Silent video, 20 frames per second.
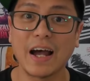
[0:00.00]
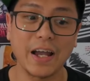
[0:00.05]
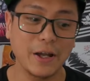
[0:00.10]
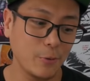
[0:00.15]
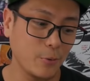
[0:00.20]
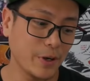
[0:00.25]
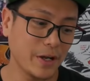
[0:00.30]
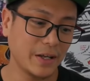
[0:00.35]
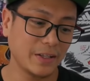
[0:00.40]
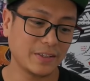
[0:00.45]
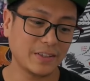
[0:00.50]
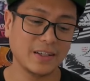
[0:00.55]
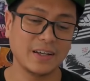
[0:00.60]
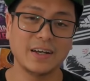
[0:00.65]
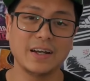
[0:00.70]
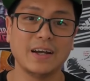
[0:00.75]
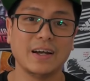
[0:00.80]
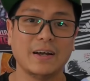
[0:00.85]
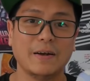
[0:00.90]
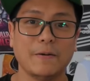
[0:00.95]
I went.
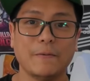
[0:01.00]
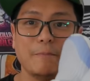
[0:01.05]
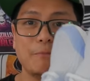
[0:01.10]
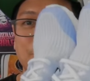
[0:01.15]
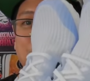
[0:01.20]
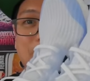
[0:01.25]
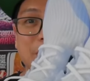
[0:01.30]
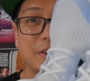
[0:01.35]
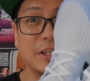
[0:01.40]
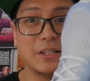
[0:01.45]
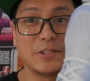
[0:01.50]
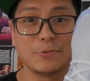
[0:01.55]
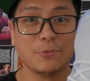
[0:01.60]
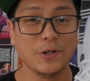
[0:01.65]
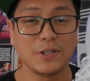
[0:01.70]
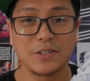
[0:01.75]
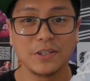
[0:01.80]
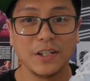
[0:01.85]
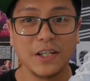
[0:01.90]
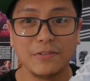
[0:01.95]
This
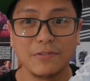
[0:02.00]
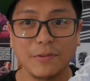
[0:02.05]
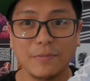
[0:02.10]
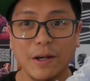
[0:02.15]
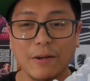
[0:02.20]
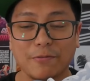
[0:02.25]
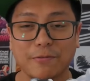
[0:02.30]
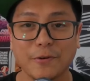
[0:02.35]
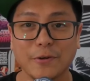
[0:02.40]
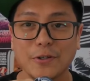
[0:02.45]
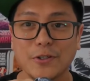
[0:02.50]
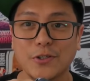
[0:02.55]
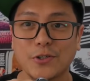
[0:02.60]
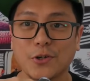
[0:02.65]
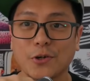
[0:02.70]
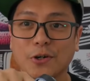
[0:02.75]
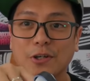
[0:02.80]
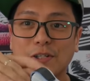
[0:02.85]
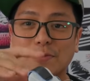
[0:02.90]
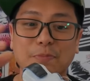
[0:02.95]
wasn't even my first
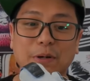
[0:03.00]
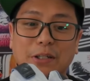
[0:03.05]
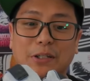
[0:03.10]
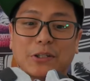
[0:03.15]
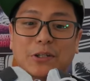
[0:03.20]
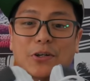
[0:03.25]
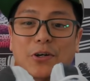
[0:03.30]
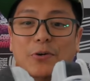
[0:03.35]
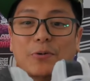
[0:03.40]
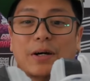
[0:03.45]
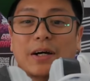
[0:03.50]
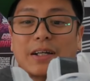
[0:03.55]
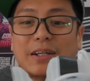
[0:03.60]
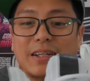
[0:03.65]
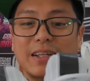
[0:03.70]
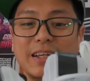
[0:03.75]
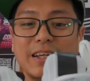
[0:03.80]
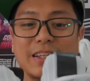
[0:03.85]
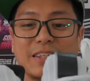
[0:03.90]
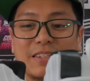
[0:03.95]
choice, but you know what?
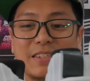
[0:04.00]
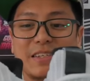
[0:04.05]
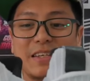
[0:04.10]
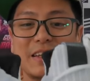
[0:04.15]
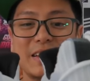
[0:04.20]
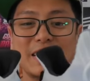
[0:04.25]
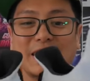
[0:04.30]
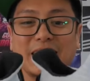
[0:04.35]
It's...